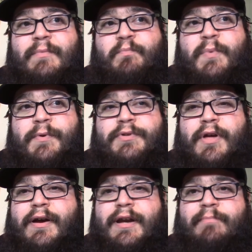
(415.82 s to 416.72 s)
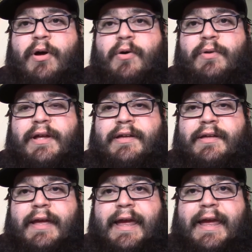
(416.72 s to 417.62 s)
we were talking about
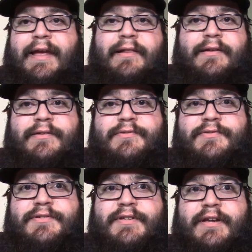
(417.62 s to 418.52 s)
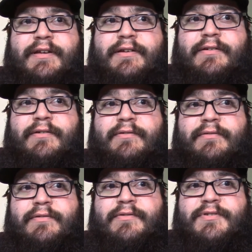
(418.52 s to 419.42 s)
like aliens, like, you know,
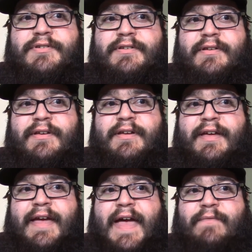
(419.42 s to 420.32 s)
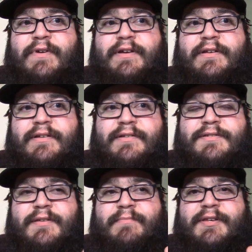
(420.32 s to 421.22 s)
just having
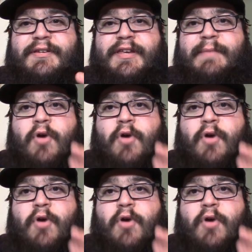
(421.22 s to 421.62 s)
some deep